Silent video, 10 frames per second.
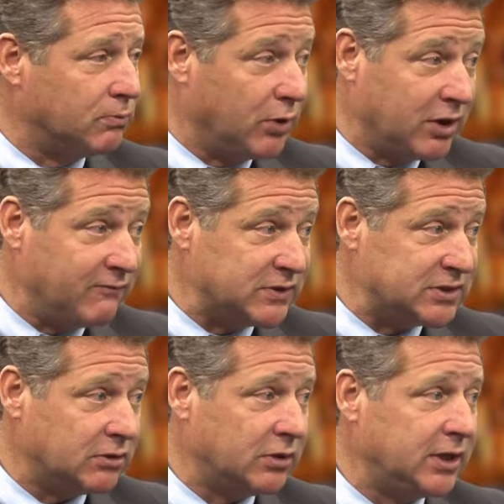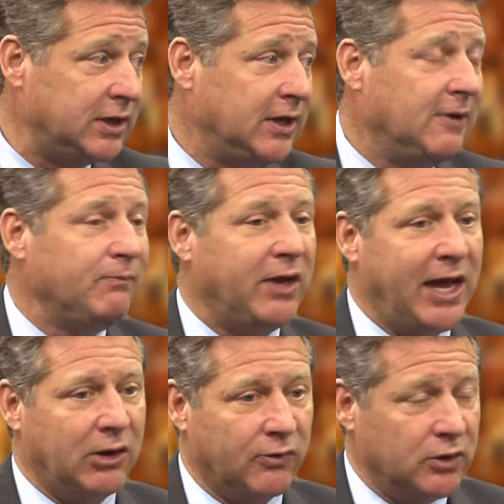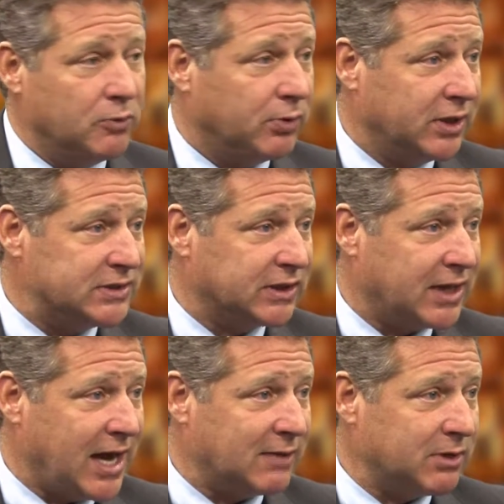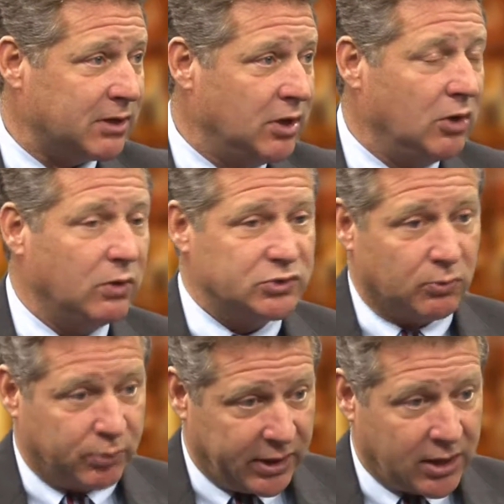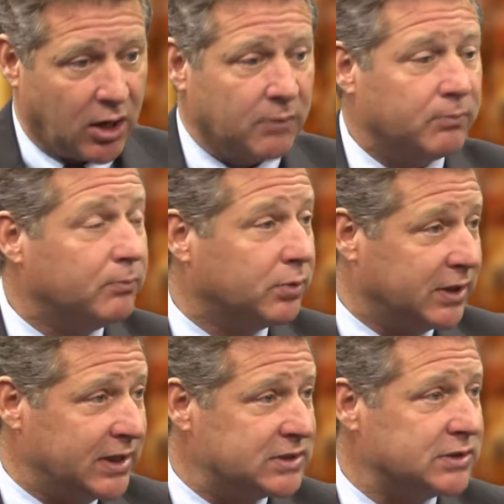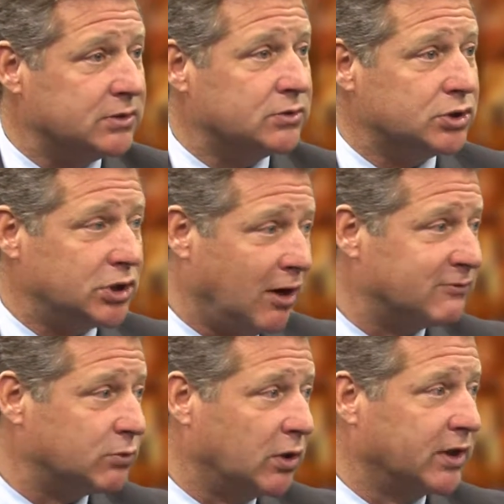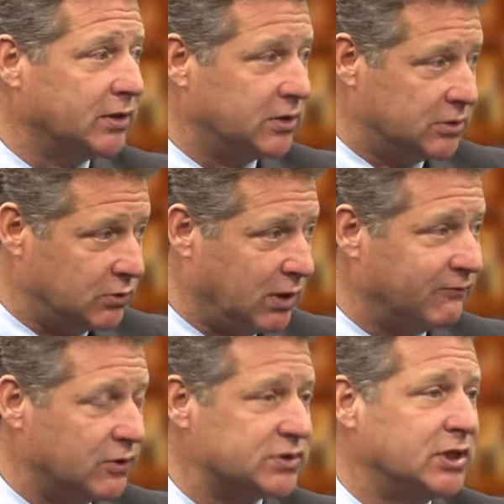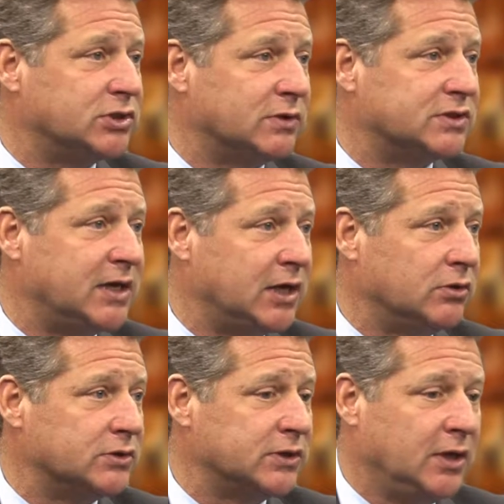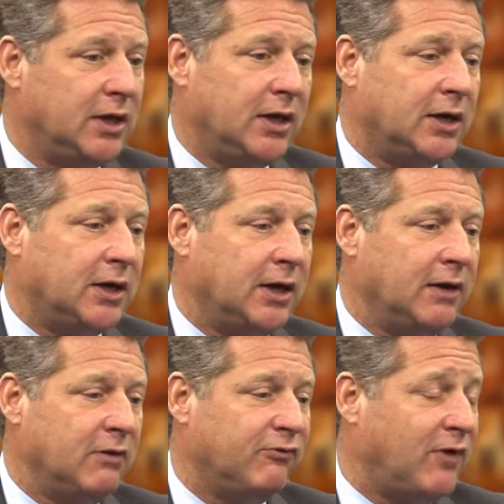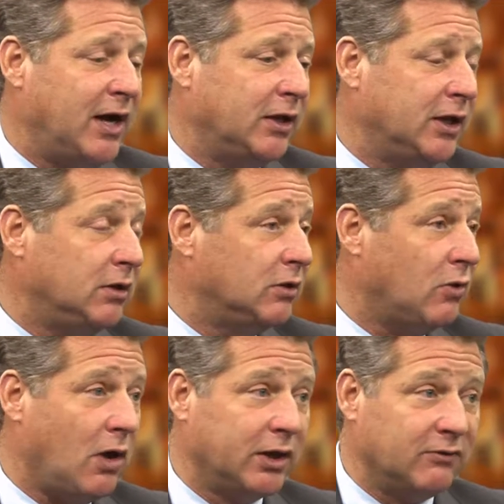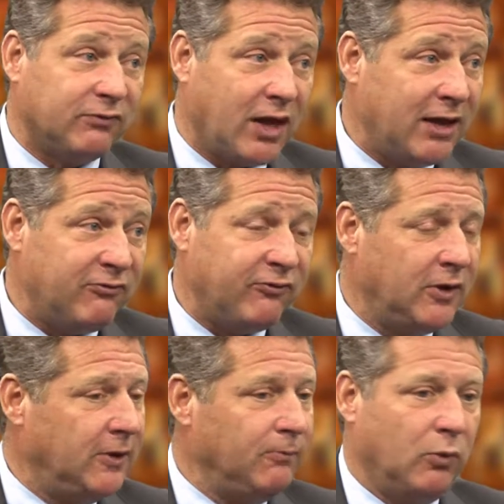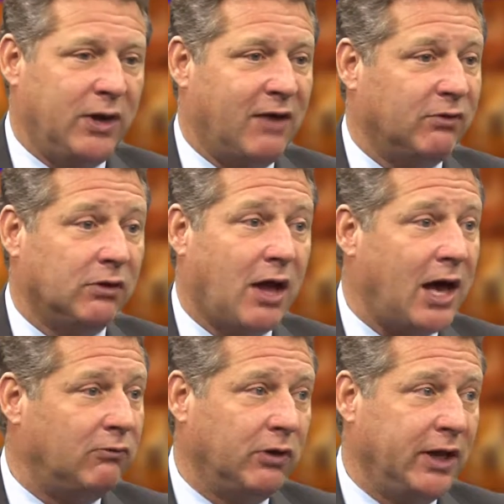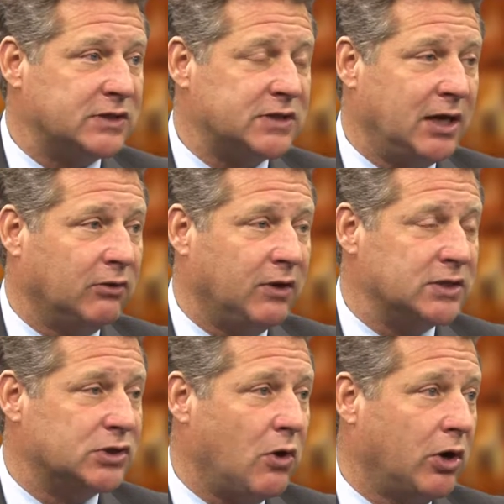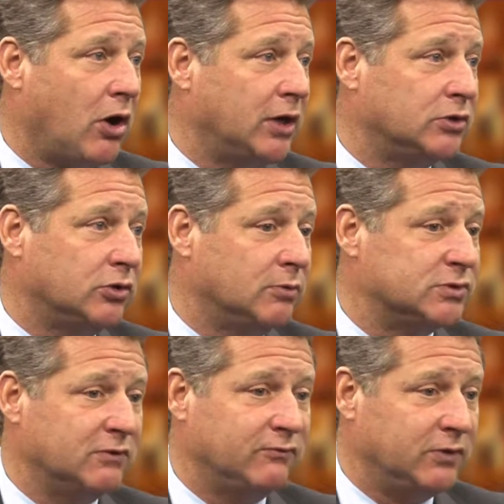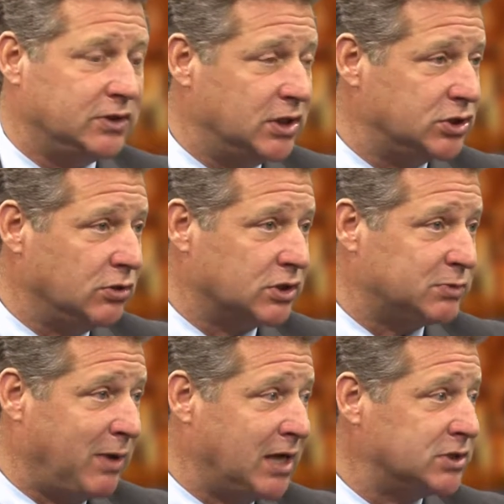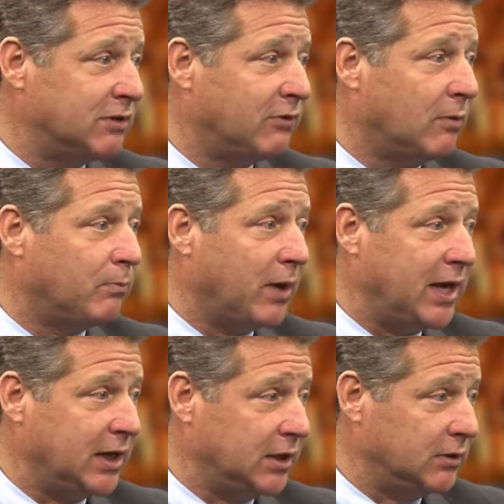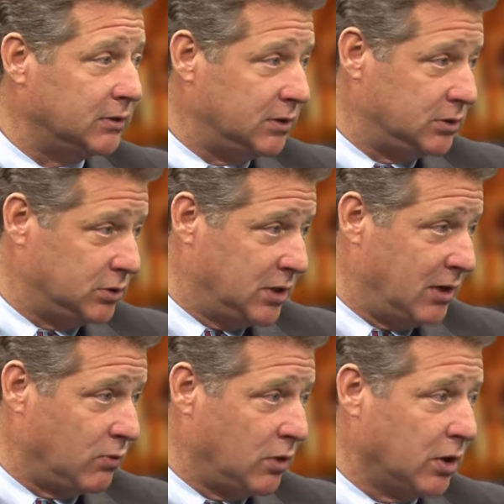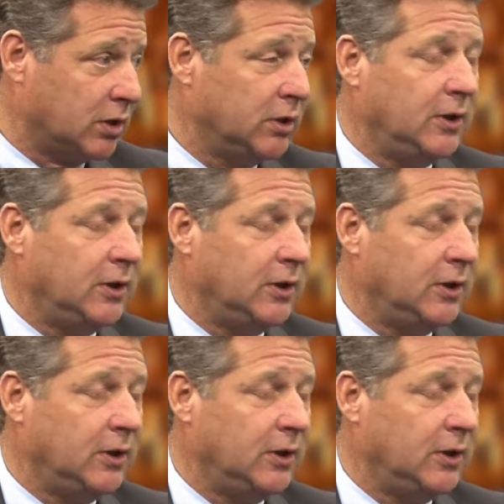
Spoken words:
booking facility and on the new police academy, which will bring our police and sheriff's work into 21st century standards. And then finally, quality of life. We have a lot of really exciting things going on in terms of additional expansion of our bike network,